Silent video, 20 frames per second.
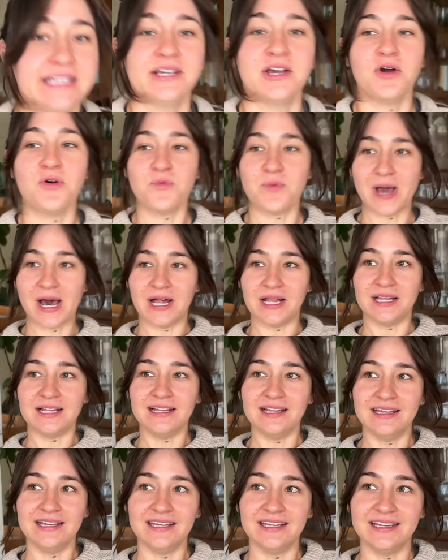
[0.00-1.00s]
go
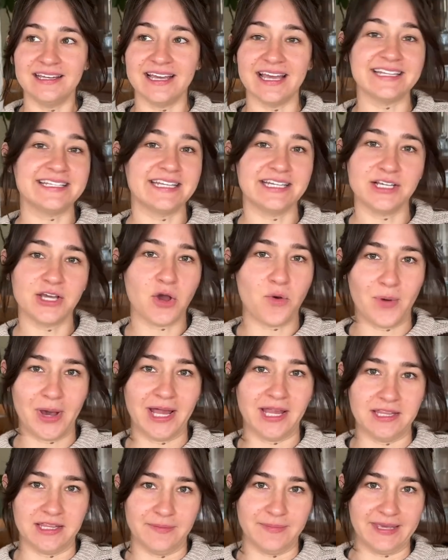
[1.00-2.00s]
well. It didn't go
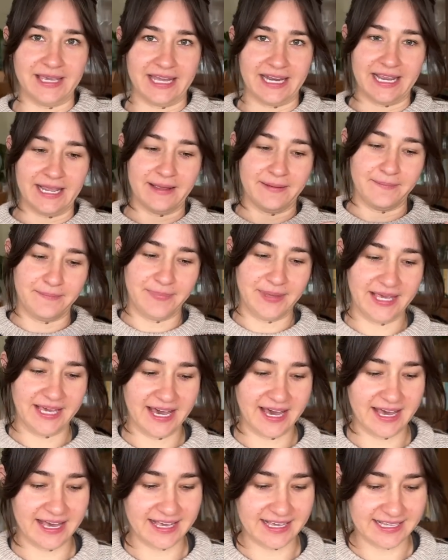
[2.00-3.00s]
well in the beginning
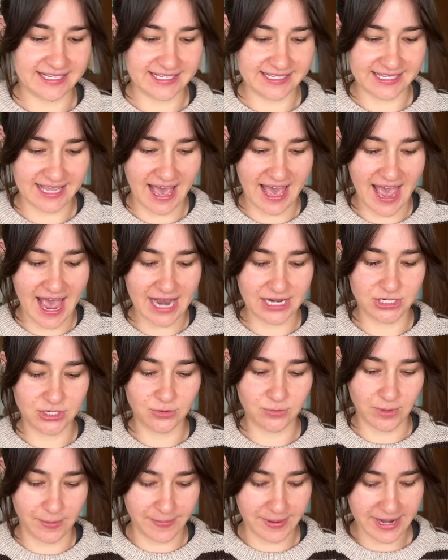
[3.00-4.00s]
because I had to
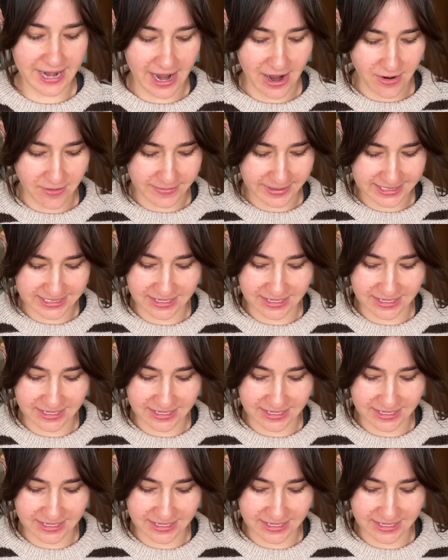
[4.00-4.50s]
rip it out because